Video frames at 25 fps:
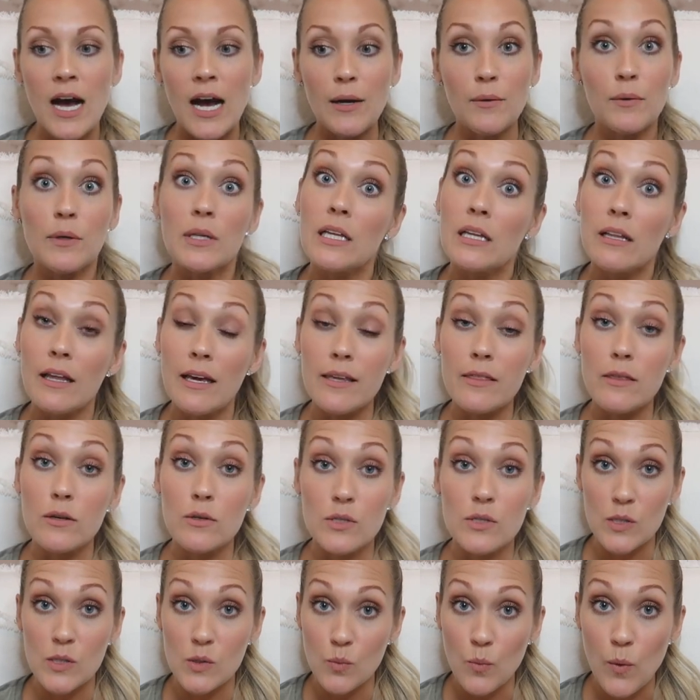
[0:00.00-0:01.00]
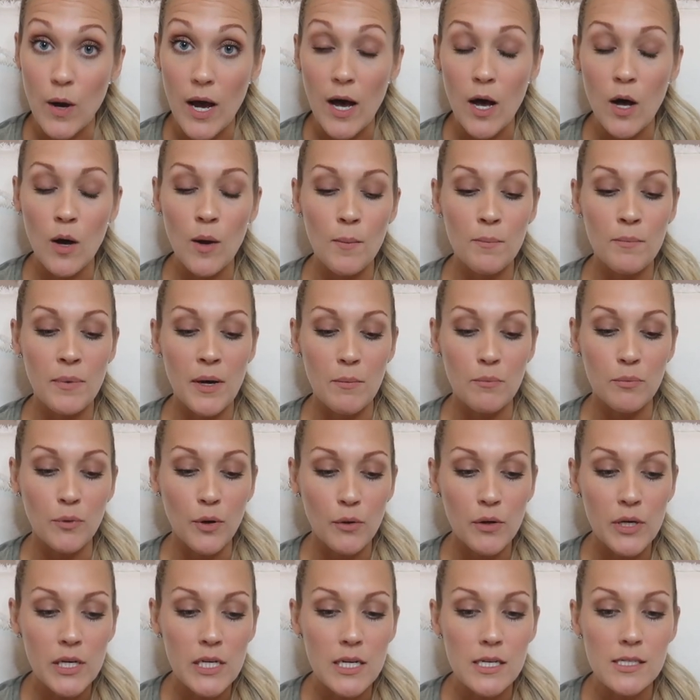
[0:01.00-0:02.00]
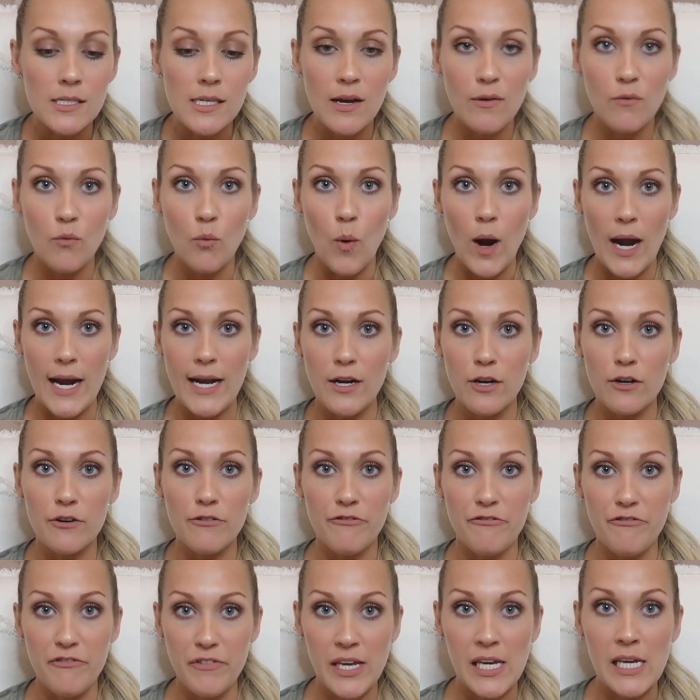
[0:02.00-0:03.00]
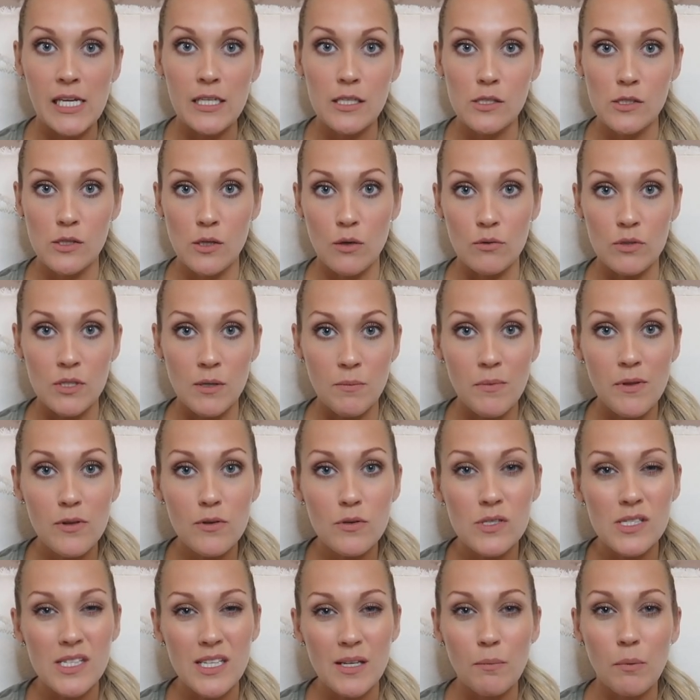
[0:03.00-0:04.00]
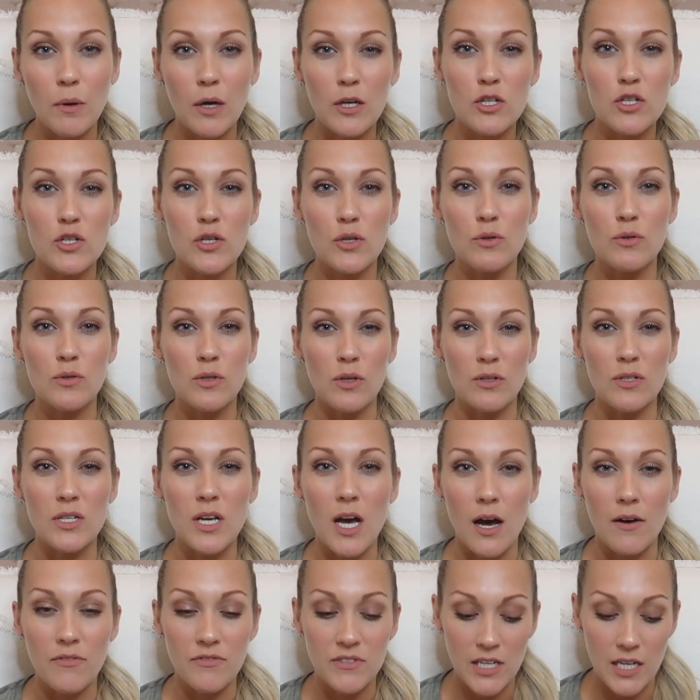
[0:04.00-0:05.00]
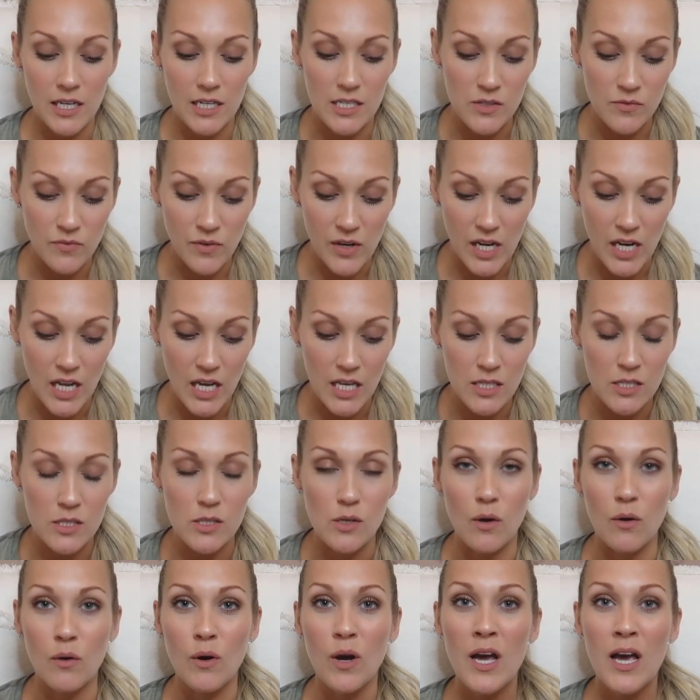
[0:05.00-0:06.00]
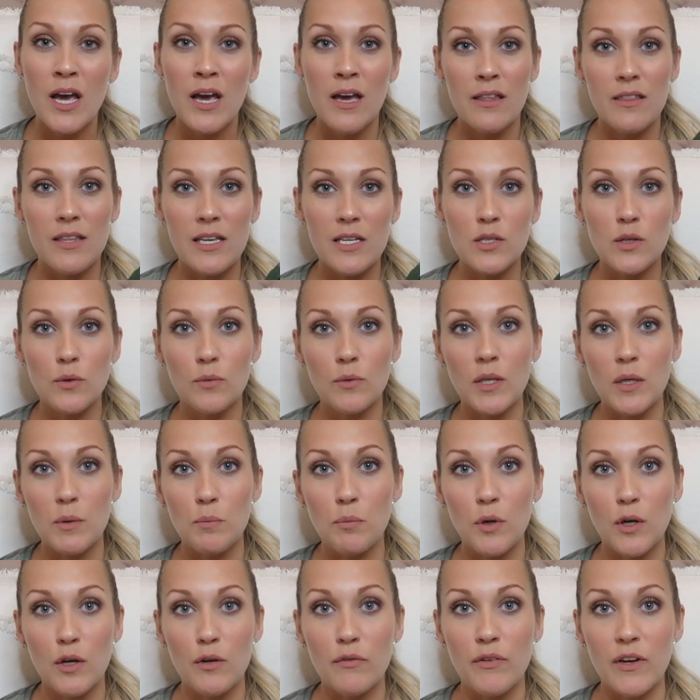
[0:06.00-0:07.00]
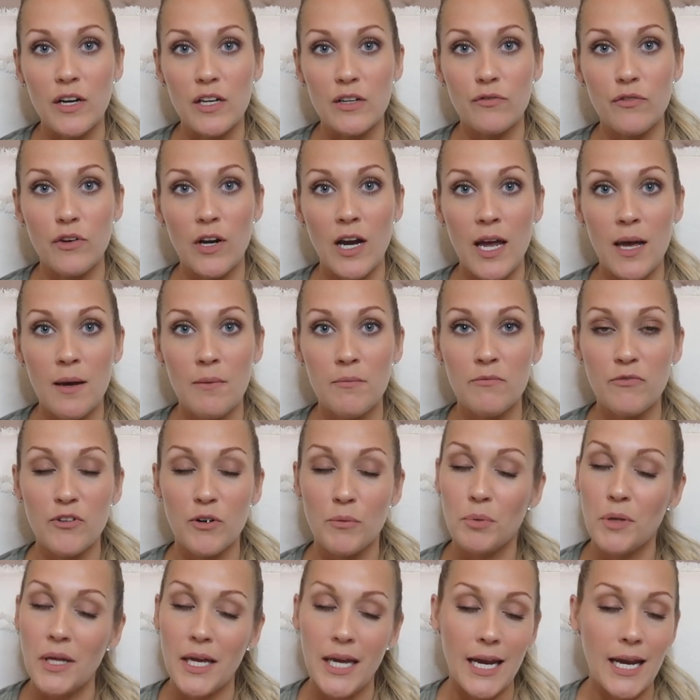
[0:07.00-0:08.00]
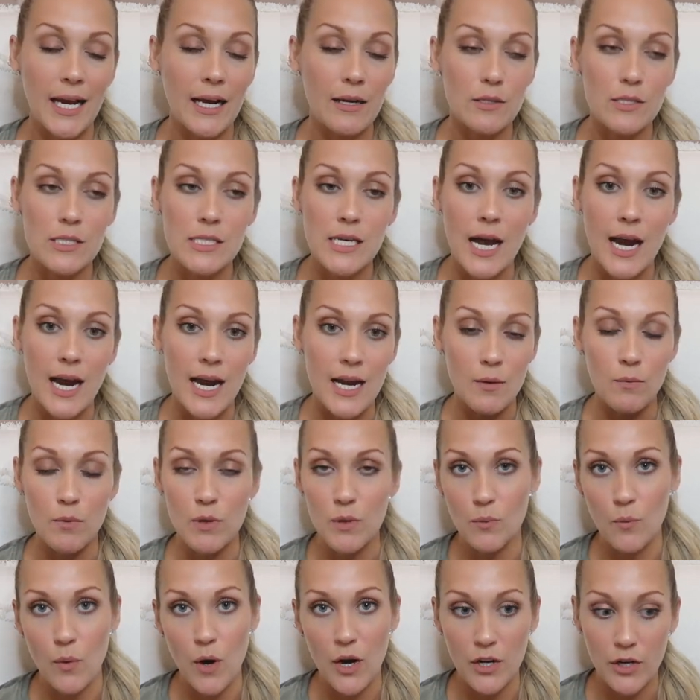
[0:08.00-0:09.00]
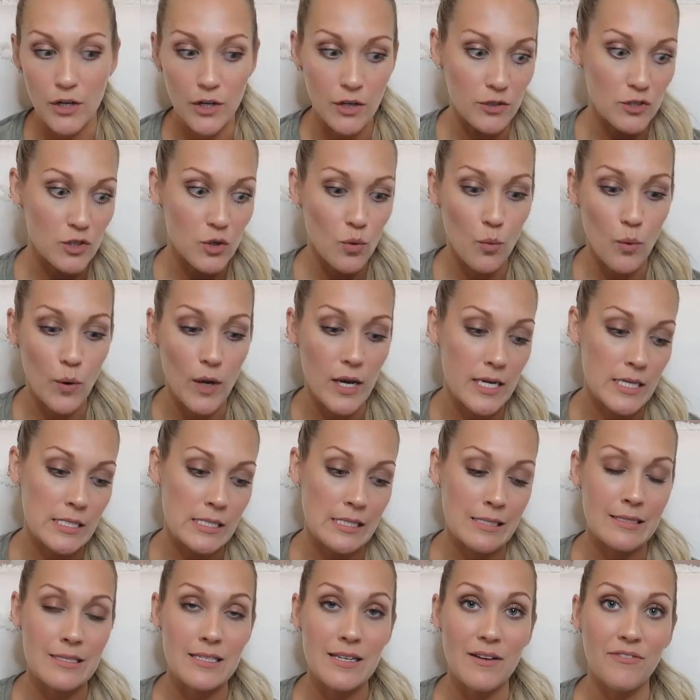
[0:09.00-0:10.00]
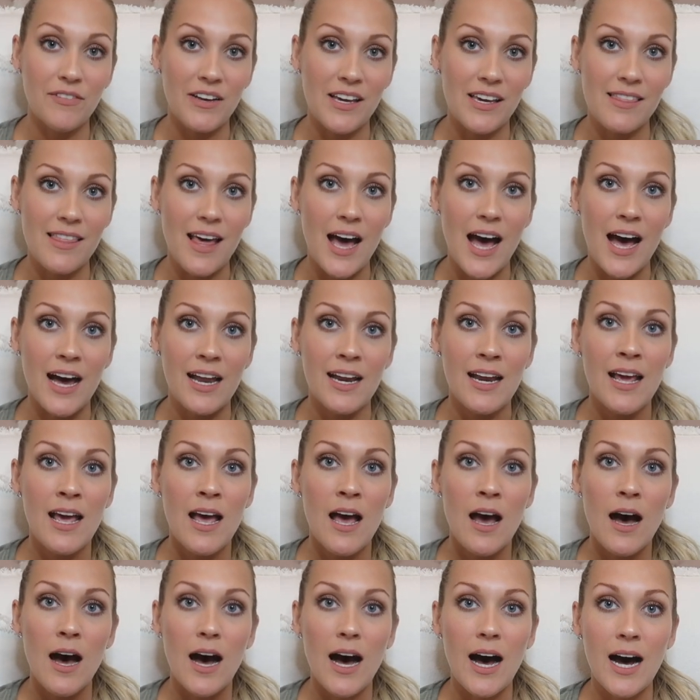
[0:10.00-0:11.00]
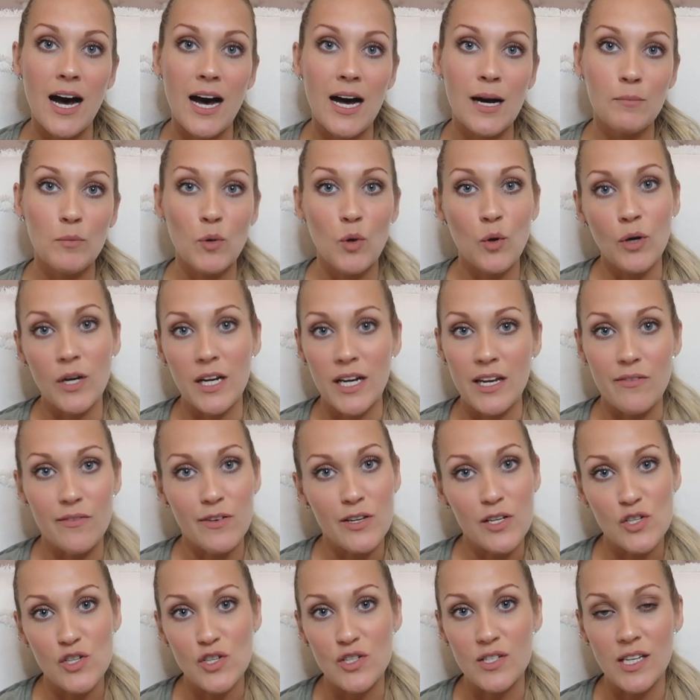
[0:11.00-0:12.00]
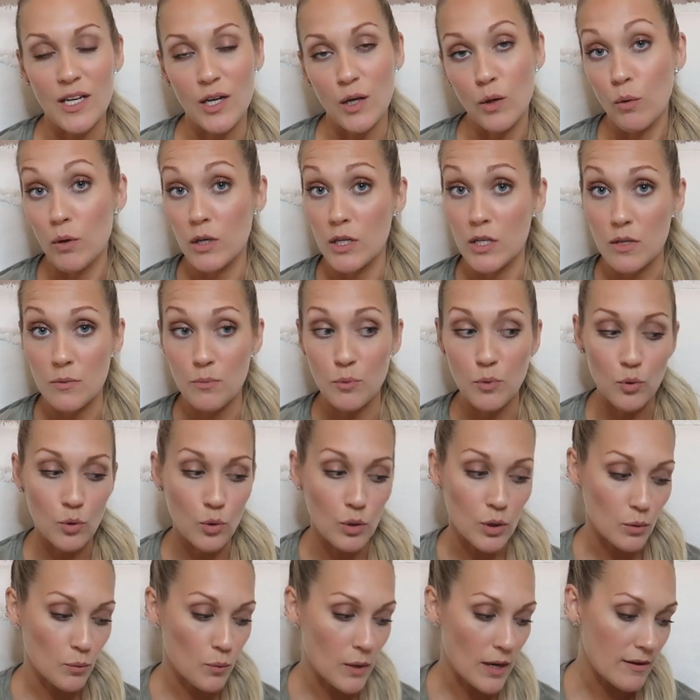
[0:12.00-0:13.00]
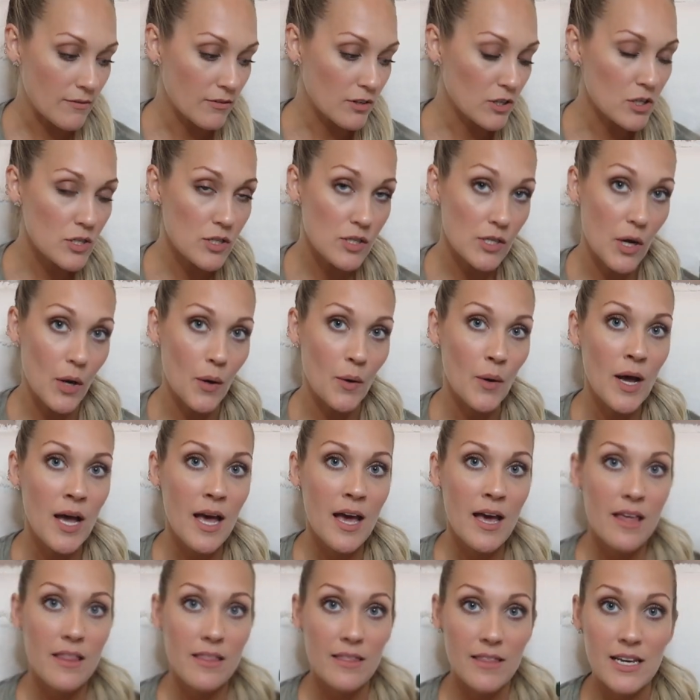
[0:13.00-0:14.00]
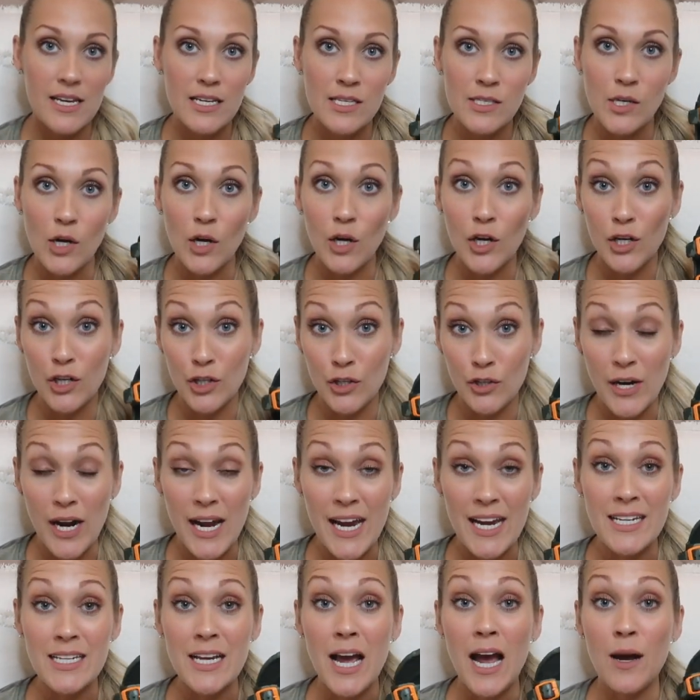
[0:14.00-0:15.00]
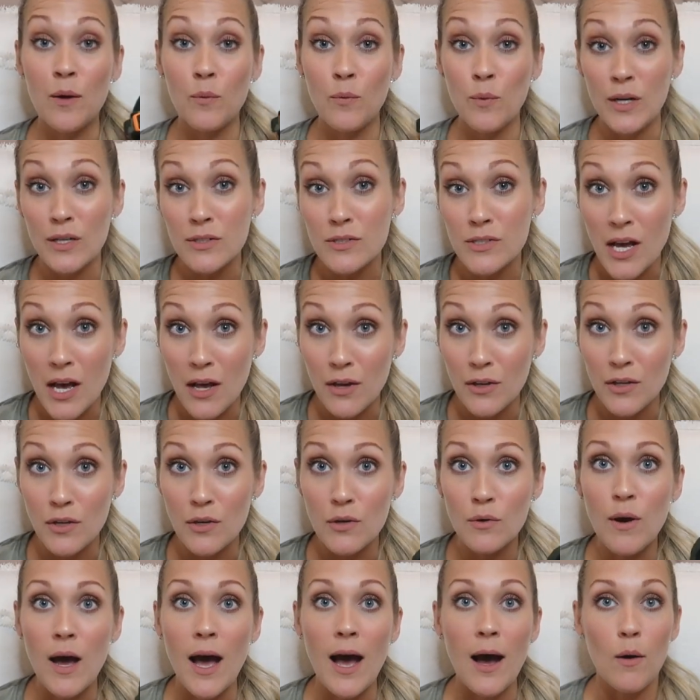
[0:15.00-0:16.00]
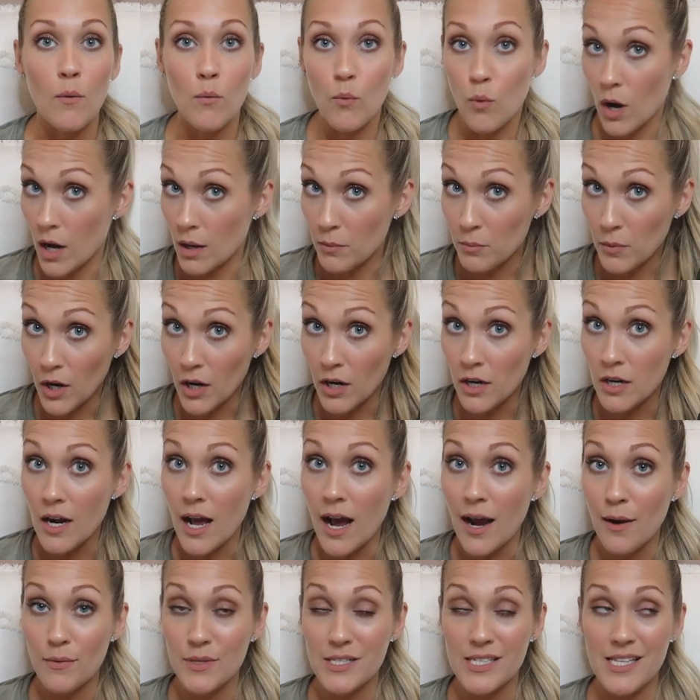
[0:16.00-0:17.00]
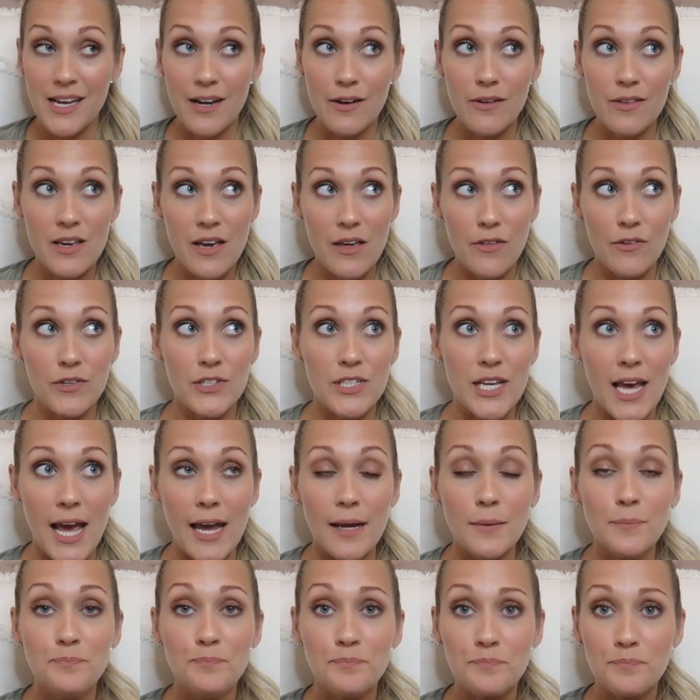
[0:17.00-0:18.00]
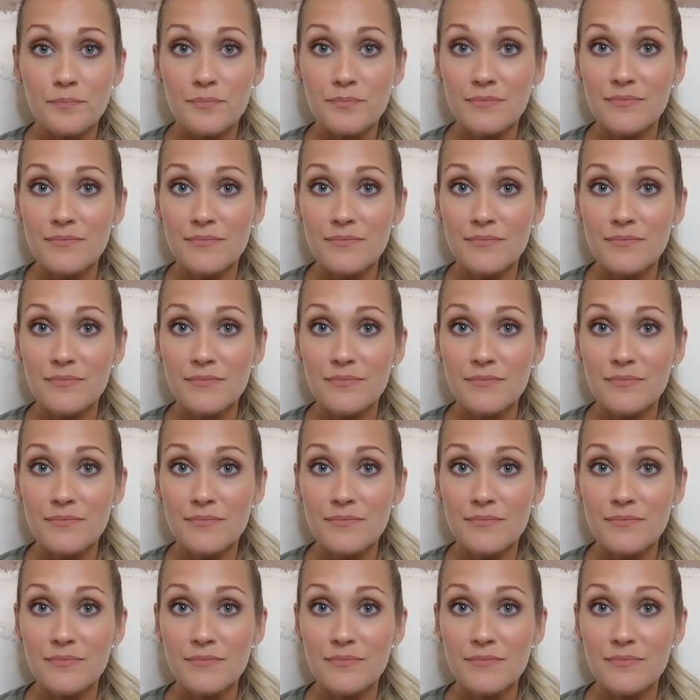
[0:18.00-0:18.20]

I really like as well but Brody does have wider feet so some of those slip-on shoes are tough to get his feet in so these are really perfect for him for playing outside with water toys and stuff like that um, or even just like going to the pool or whatever so these are great I will tell you at Walmart I was there the other day